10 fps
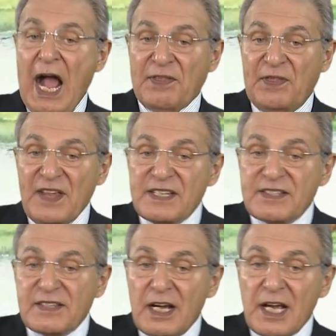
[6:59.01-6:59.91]
At
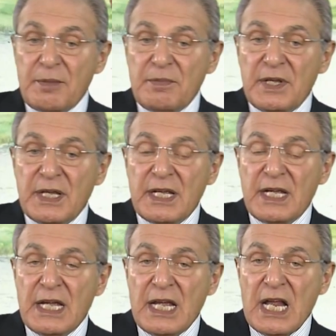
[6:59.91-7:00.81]
this time,
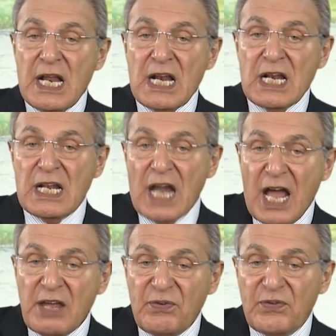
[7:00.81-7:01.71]

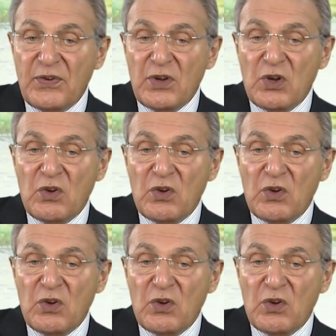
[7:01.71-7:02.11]
life